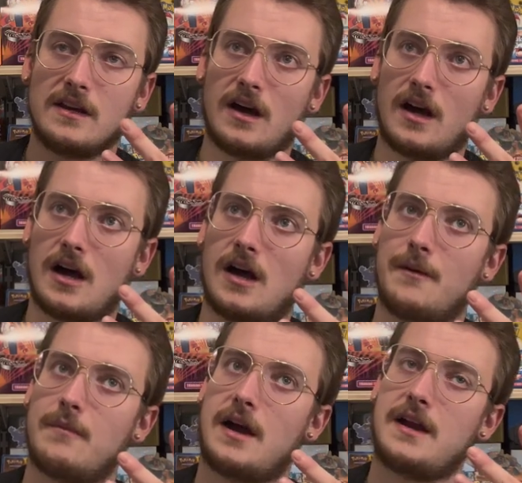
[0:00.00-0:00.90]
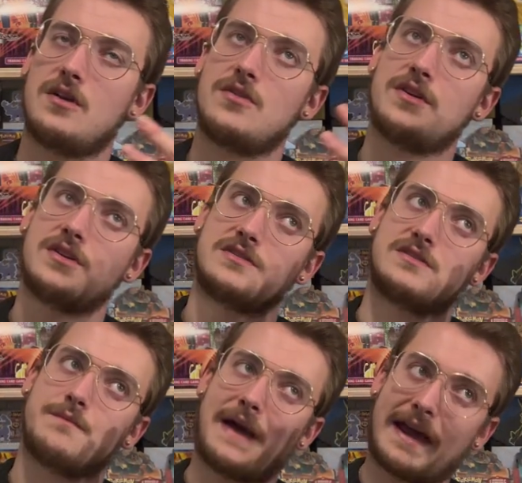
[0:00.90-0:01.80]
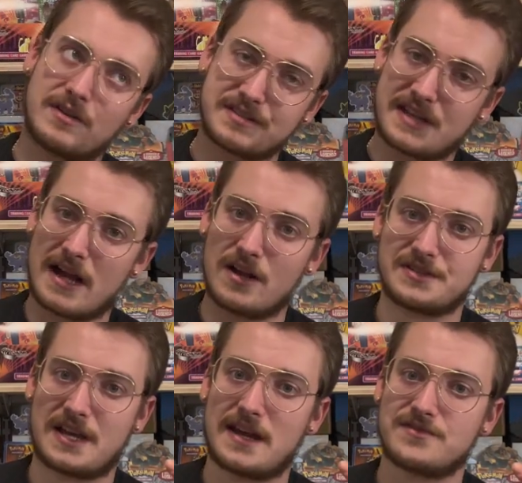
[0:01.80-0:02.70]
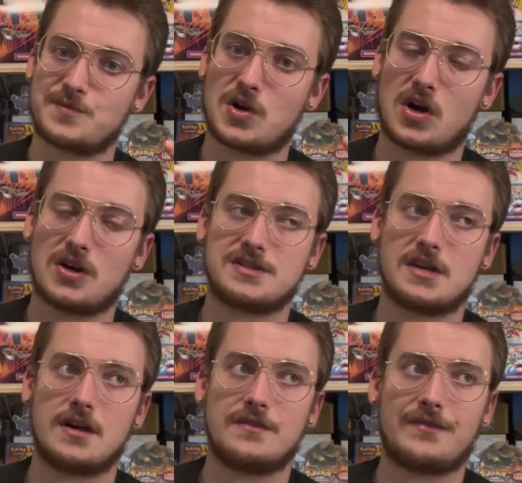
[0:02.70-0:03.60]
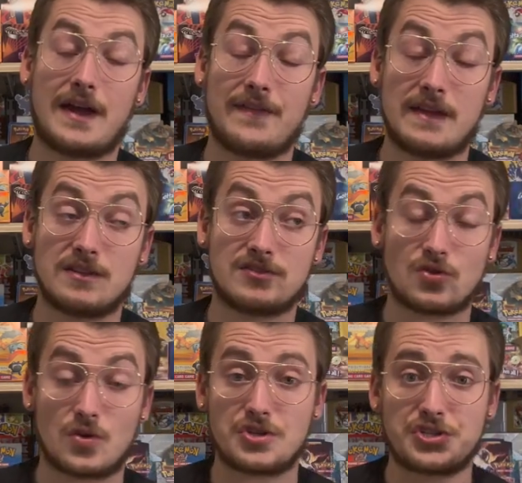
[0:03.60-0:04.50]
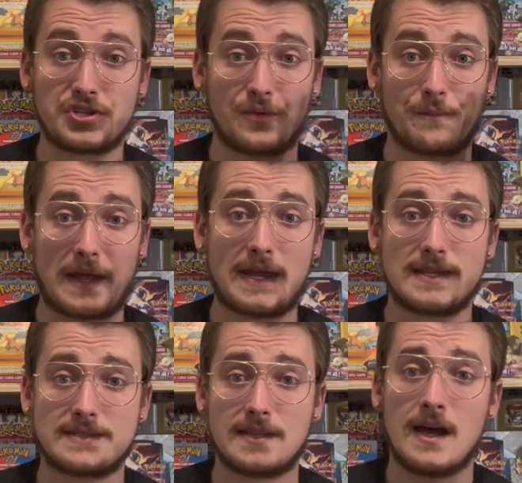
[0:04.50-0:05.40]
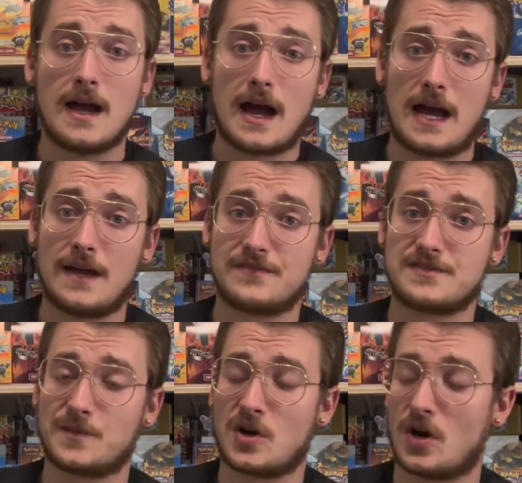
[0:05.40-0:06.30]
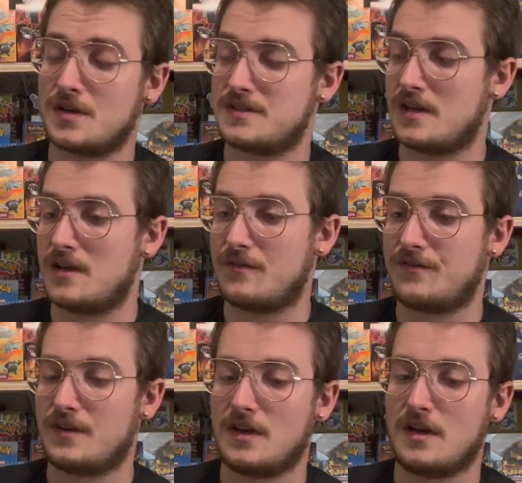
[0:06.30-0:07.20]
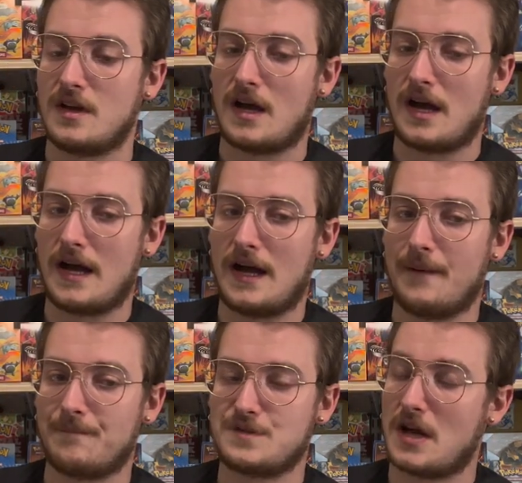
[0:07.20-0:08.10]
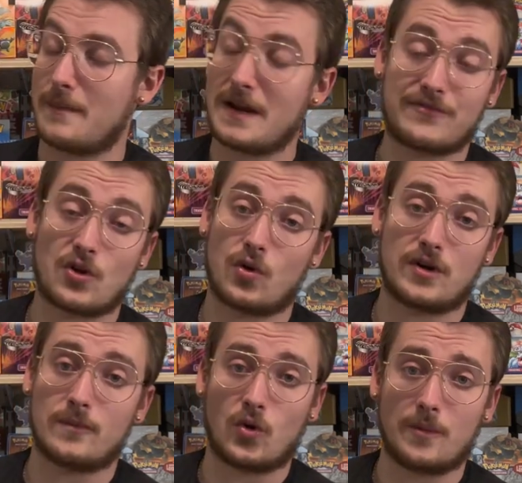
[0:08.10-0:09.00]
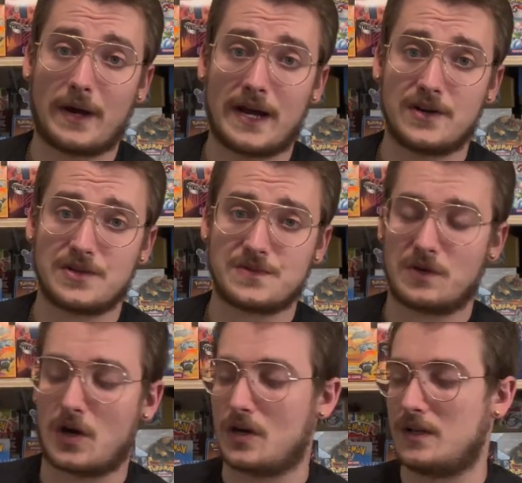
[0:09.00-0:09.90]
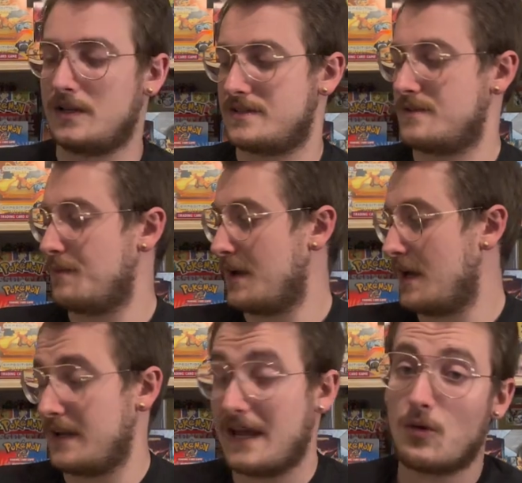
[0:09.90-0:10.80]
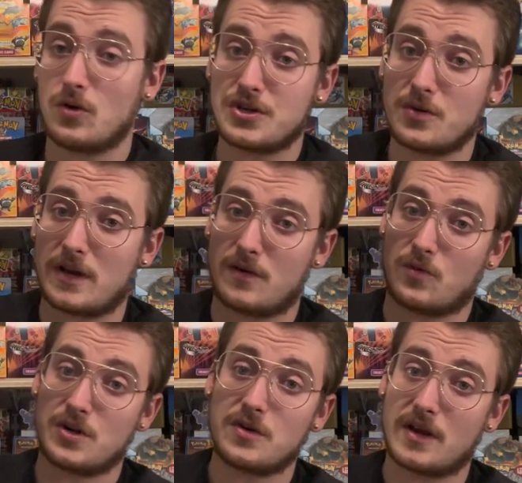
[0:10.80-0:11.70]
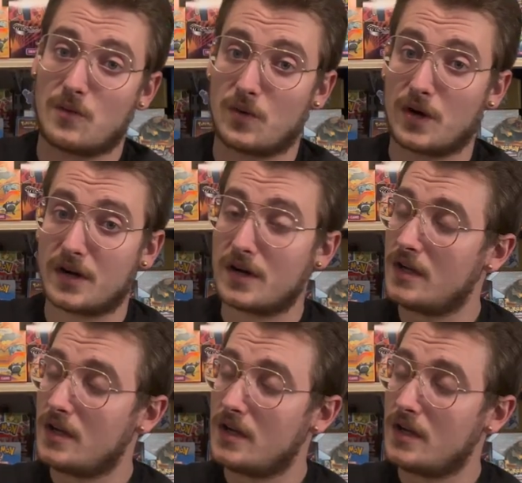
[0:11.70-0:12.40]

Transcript: Um, I know there's Battle Styles I have some cards of, and then Sword and Shield Base I have some cards of. Um, so I'm gonna have to order more binders regardless. But uh, yeah, we're doing it. We're doing it. We're